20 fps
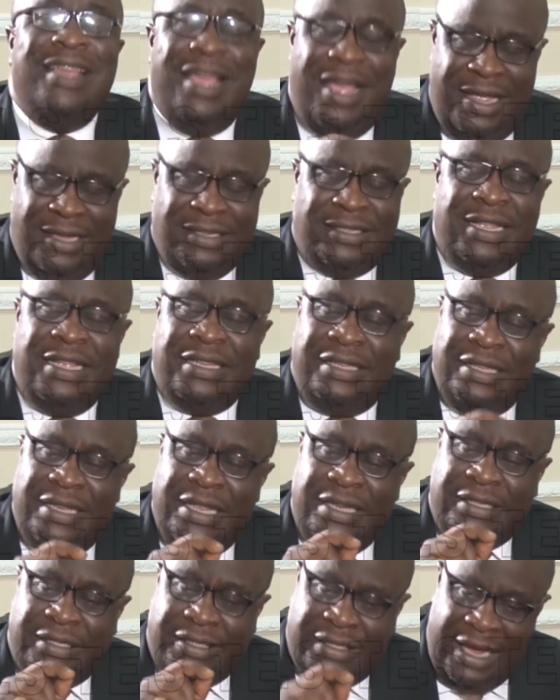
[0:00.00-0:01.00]
going. Yes,
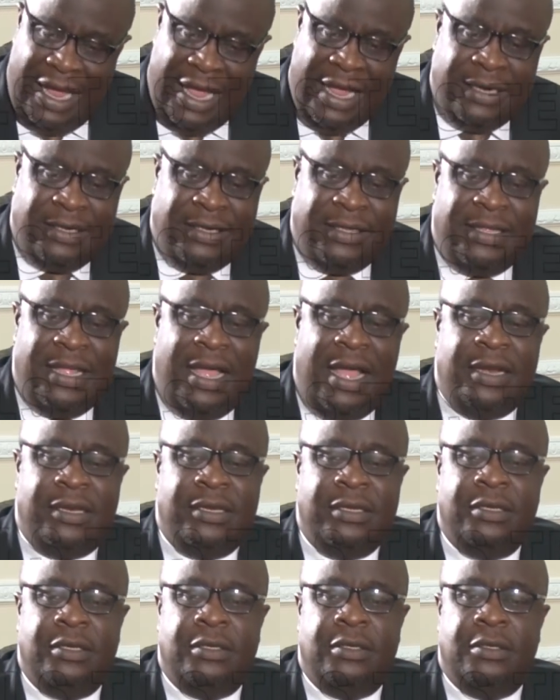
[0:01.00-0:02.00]
they said that
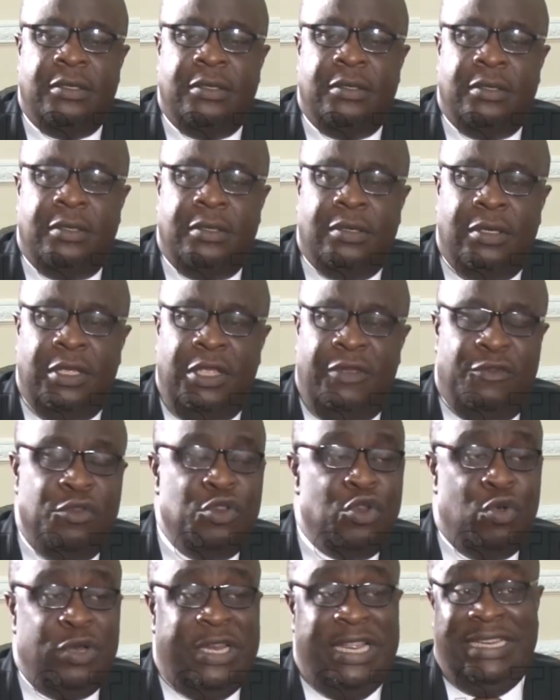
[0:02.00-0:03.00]

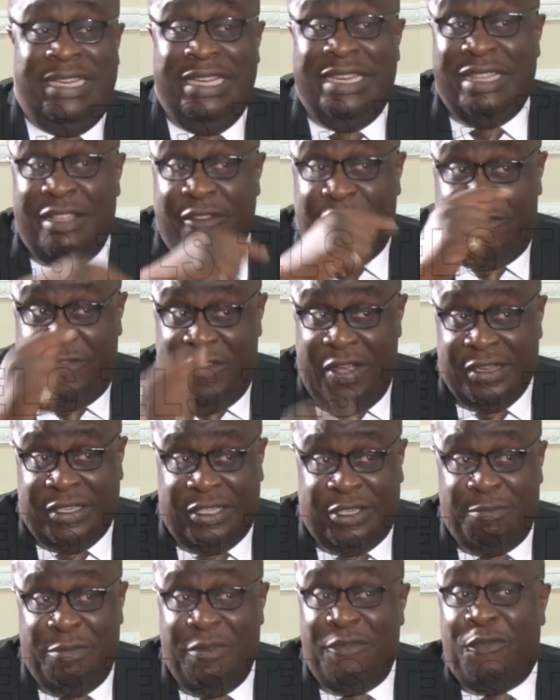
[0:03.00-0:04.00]
even though they did the
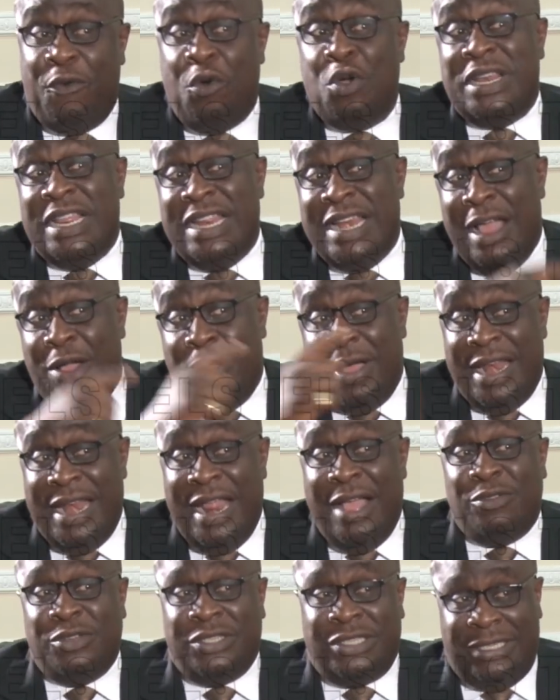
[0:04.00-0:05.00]
first before they now
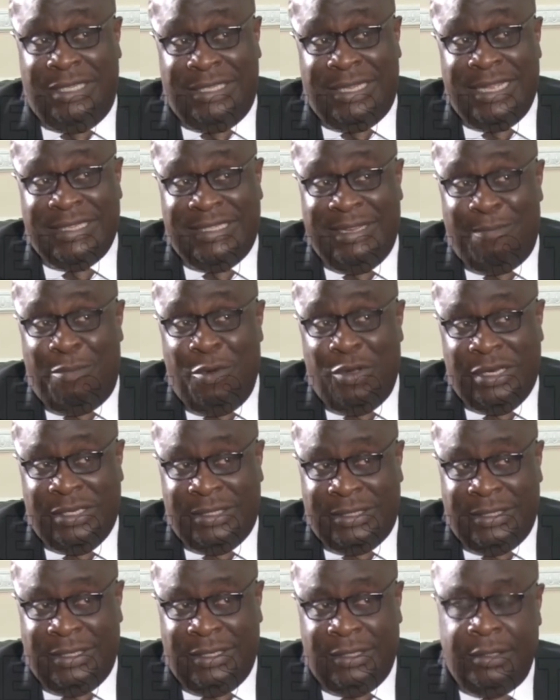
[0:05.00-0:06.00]
announced it as a
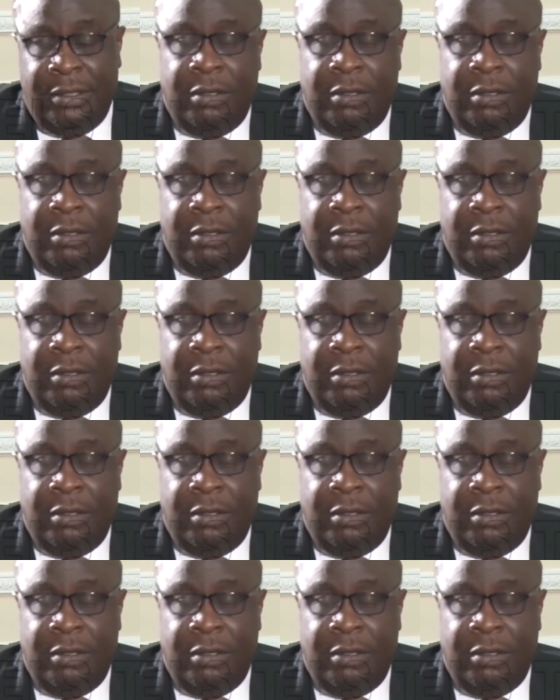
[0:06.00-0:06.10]
policy,